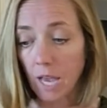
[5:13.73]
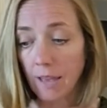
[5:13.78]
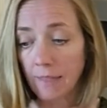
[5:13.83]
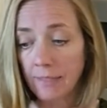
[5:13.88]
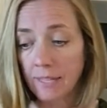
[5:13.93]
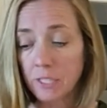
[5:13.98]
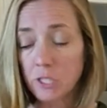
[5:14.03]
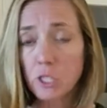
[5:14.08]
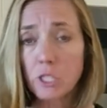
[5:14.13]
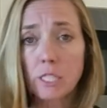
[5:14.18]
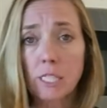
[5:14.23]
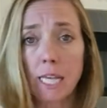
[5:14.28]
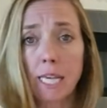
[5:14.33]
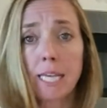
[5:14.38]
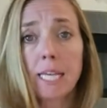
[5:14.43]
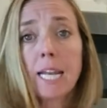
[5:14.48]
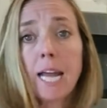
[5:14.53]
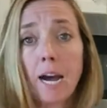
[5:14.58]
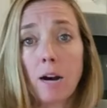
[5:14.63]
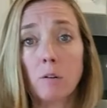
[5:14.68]
And then just
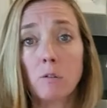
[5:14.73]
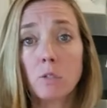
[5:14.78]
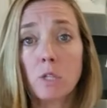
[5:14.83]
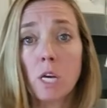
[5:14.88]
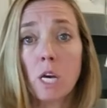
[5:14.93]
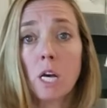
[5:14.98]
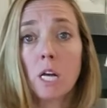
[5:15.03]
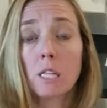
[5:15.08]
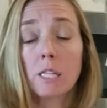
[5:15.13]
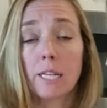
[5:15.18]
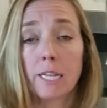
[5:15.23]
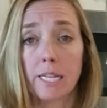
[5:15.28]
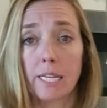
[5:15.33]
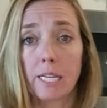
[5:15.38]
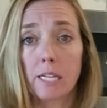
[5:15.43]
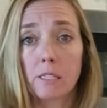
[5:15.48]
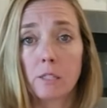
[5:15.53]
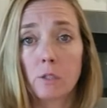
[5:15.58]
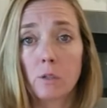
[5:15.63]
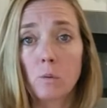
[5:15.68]
take it out, let it
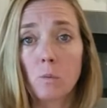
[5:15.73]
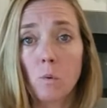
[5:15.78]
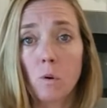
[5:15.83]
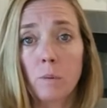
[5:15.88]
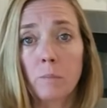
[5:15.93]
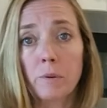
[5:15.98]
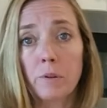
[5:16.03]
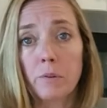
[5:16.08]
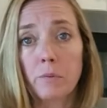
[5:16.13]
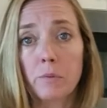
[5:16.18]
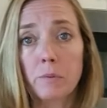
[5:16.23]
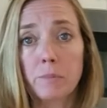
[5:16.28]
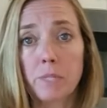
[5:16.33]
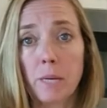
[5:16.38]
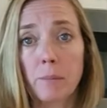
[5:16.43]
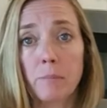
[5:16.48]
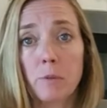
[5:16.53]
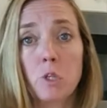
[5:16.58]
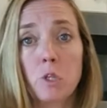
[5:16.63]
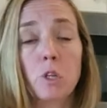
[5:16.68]
get a little warmer to room
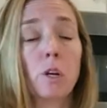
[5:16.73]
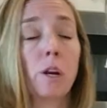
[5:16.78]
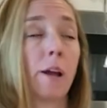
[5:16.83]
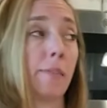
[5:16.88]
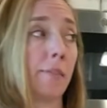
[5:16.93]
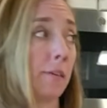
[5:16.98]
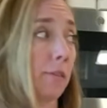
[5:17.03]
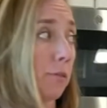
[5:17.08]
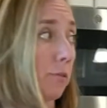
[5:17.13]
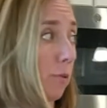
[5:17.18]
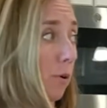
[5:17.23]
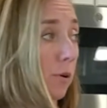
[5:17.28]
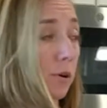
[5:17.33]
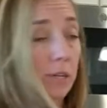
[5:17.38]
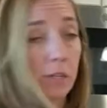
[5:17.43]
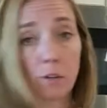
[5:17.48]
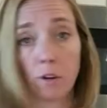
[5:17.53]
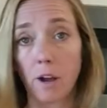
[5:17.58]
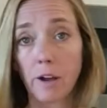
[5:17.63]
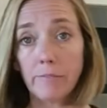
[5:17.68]
temperature, and then throw it
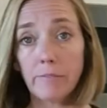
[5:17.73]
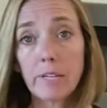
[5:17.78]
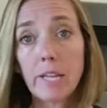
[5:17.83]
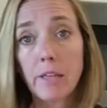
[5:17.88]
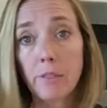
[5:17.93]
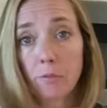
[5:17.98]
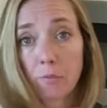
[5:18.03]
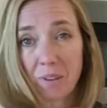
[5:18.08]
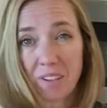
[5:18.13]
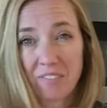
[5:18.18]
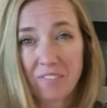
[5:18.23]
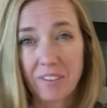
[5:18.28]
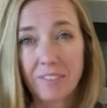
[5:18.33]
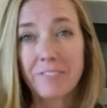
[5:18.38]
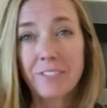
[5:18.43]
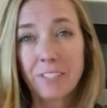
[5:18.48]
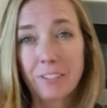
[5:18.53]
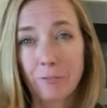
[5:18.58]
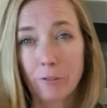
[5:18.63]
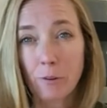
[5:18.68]
in your oven at
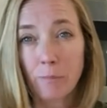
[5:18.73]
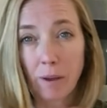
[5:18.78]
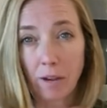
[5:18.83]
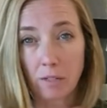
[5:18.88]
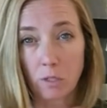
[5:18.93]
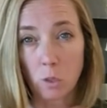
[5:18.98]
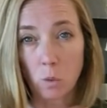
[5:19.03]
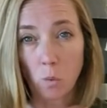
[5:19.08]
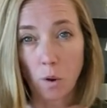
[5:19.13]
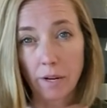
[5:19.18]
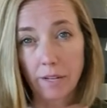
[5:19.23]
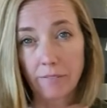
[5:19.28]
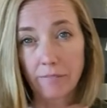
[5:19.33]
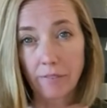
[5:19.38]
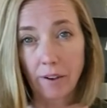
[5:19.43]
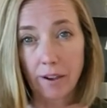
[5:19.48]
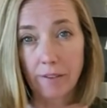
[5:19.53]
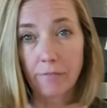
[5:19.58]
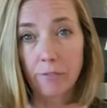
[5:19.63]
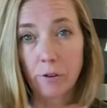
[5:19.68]
350 for about
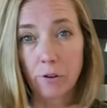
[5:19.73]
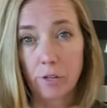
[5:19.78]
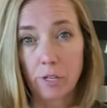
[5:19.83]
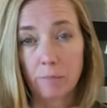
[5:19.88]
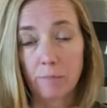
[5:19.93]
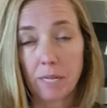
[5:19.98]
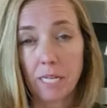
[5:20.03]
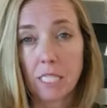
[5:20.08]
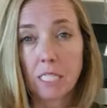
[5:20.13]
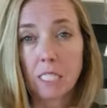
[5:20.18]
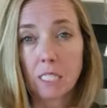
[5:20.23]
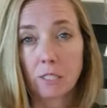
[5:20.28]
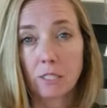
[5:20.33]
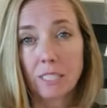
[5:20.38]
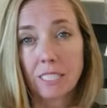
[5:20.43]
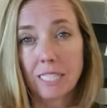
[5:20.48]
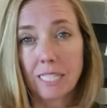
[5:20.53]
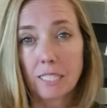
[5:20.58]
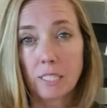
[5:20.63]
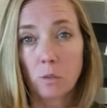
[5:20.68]
25-30 minutes till
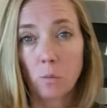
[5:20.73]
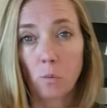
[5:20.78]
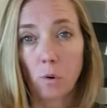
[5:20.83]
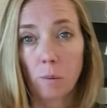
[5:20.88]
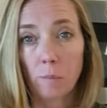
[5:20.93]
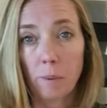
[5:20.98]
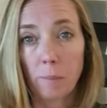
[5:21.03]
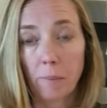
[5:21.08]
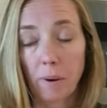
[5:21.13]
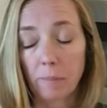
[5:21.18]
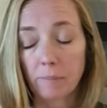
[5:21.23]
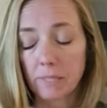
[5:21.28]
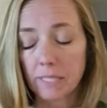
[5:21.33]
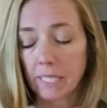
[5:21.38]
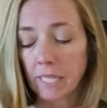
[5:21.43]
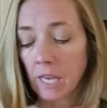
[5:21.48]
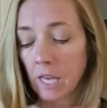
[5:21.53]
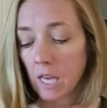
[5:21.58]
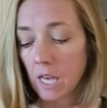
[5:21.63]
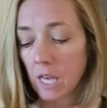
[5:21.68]
it's nice and warm and
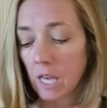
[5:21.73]
bubbly.